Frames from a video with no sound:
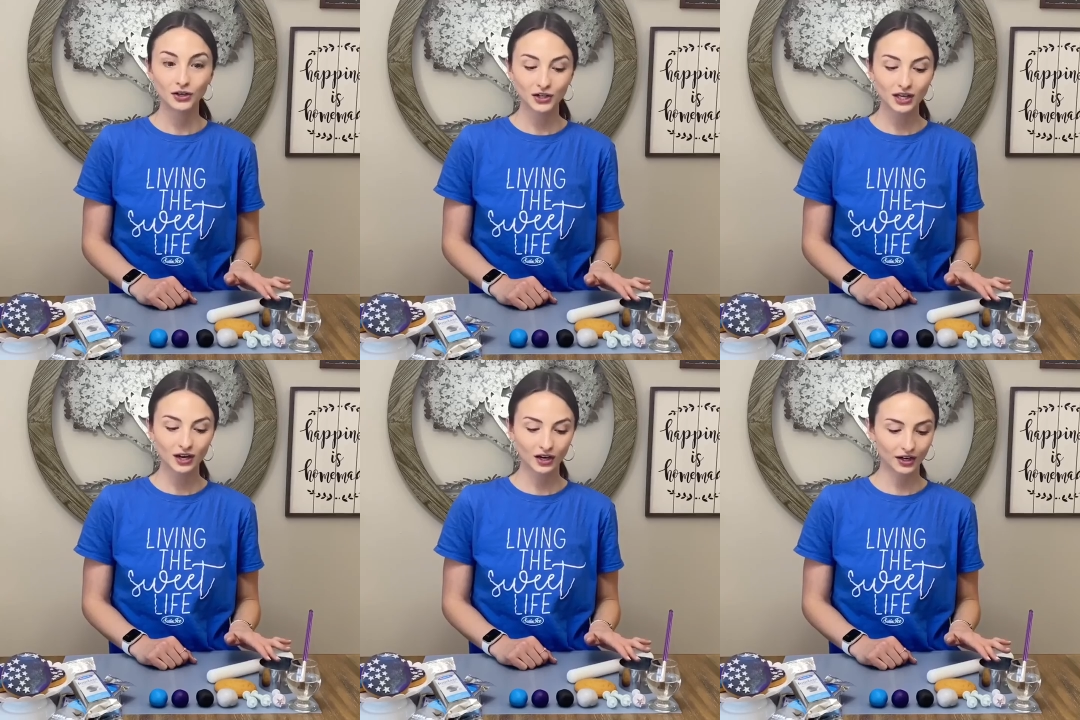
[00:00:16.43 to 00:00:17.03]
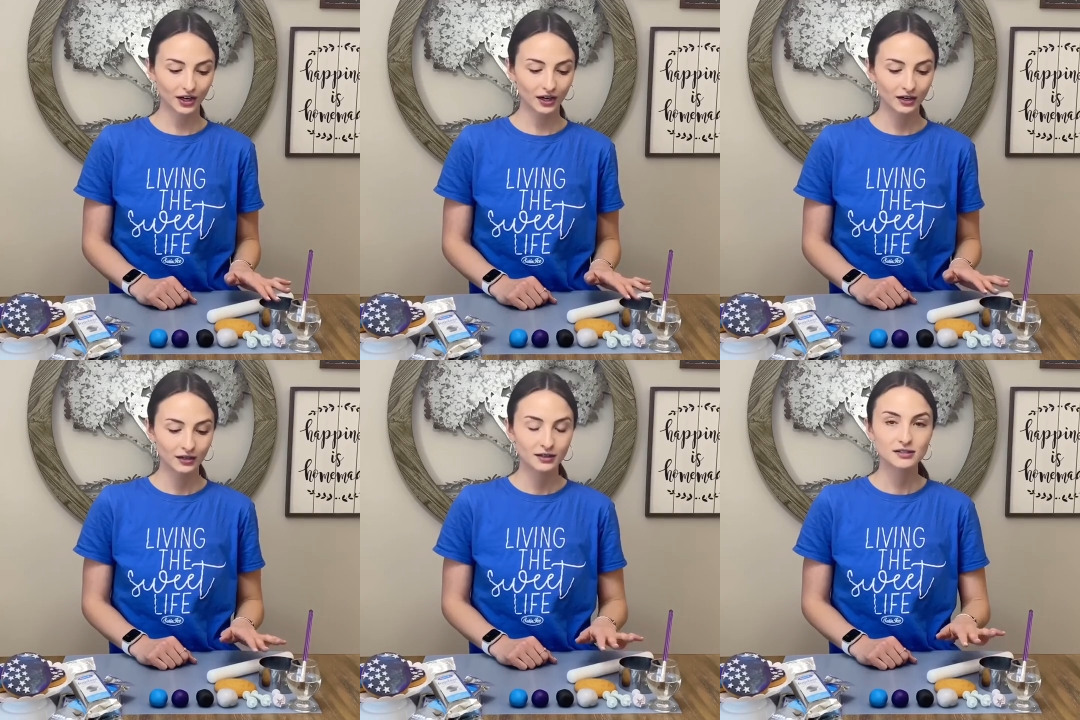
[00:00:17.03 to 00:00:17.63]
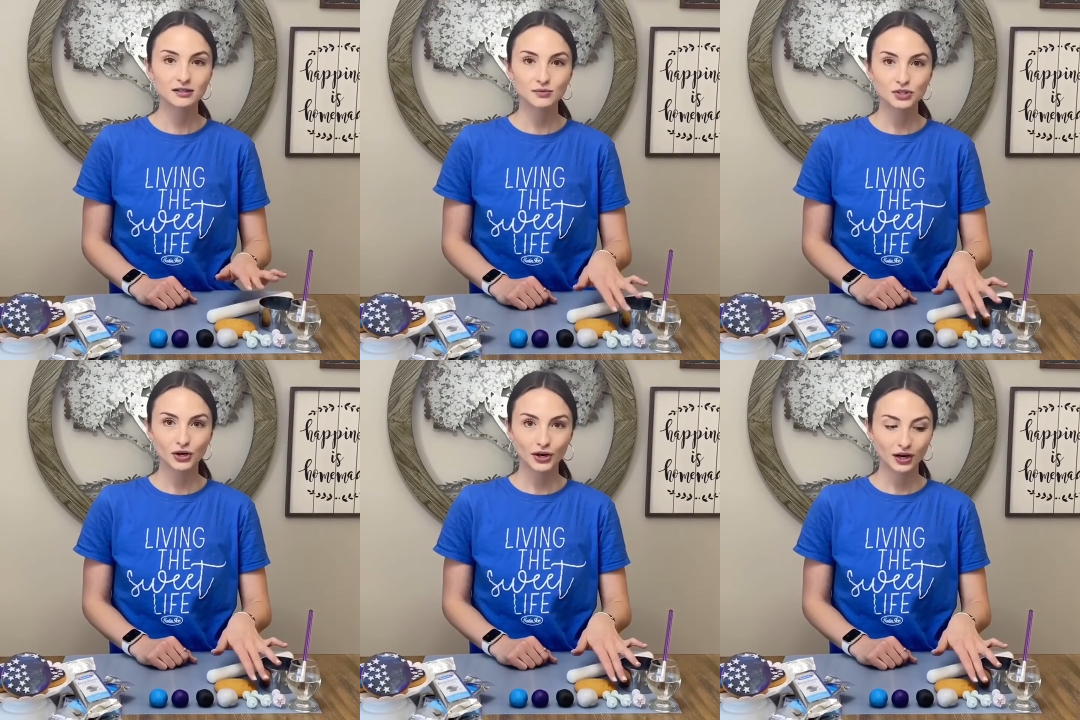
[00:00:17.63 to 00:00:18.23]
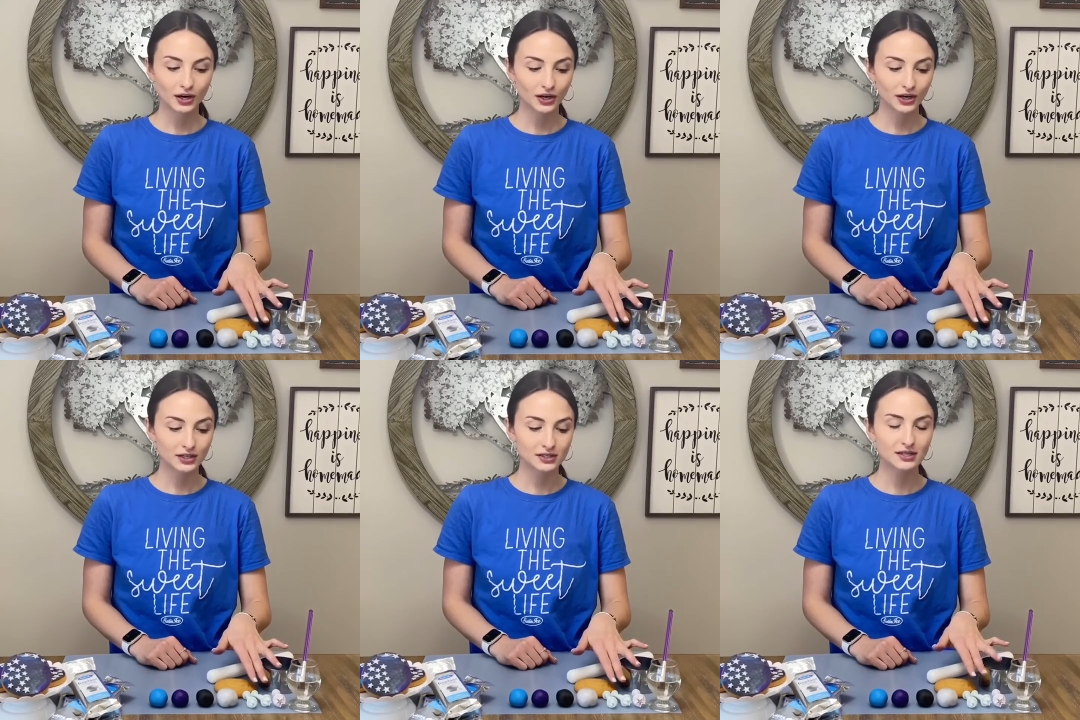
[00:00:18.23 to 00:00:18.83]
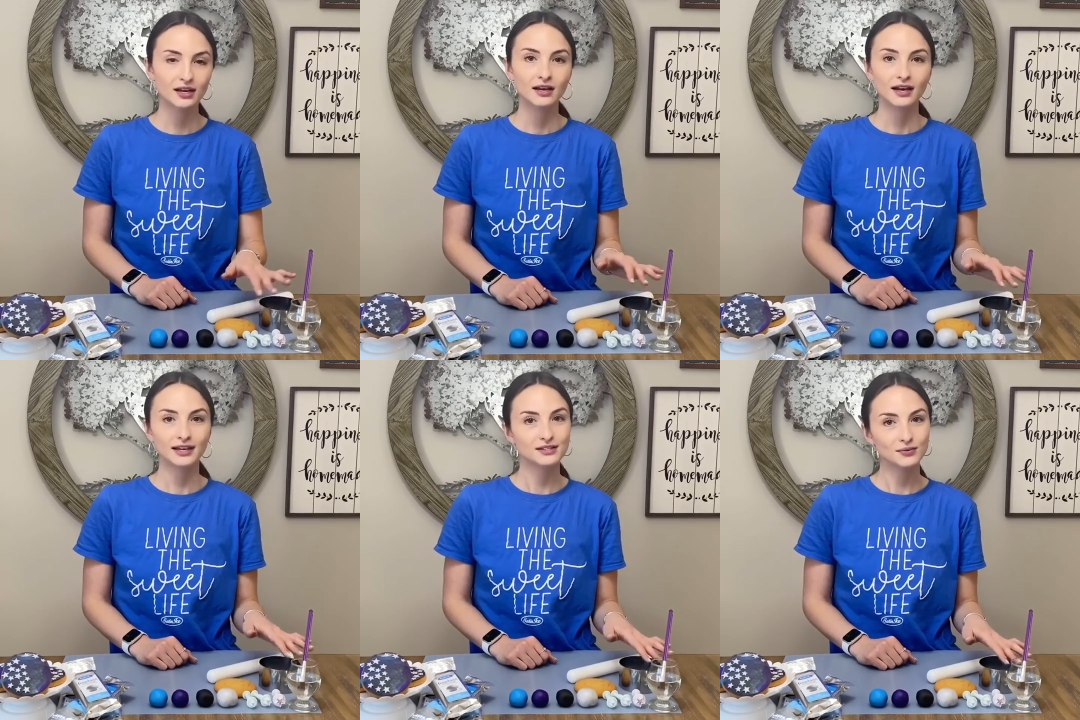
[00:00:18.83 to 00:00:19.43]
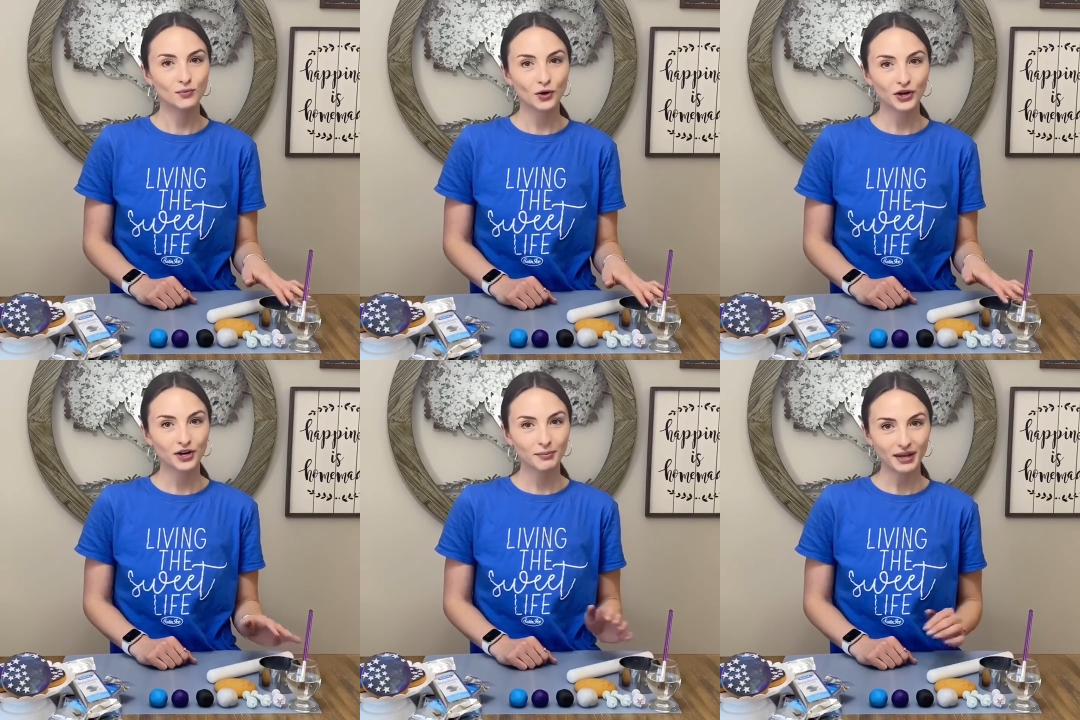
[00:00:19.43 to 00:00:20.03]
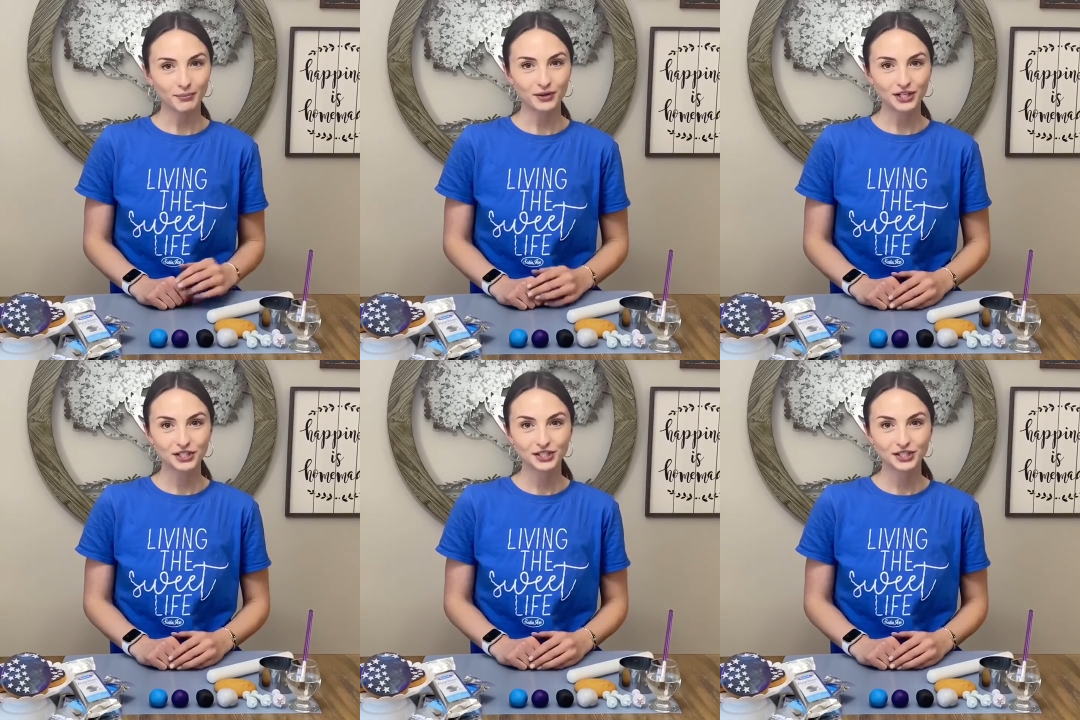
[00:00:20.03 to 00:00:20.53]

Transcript: cutter, some star cutters, and some water and a paintbrush.